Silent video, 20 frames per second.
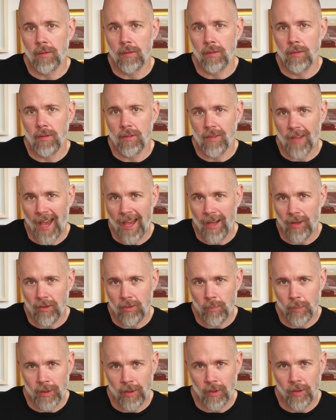scales
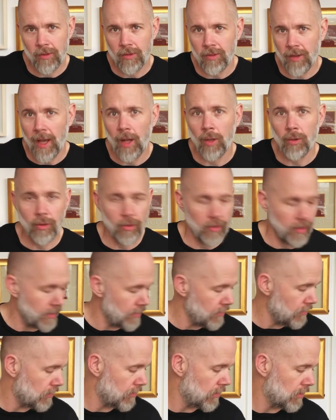and we learn scale
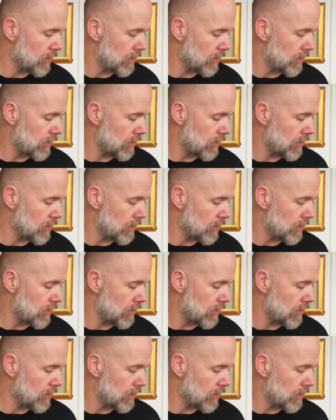degrees.